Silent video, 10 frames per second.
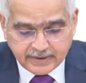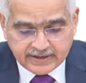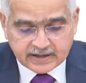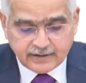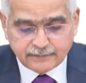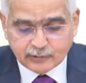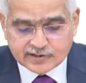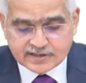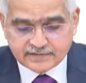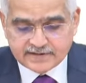Being a
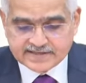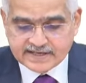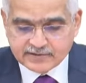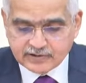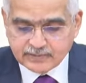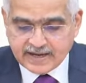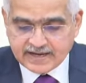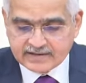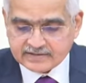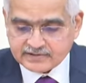full-service central
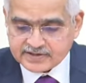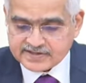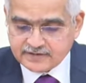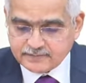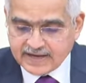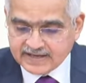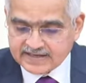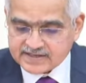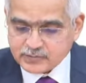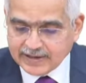bank, the Reserve
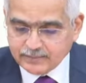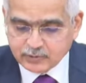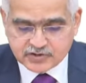Bank is well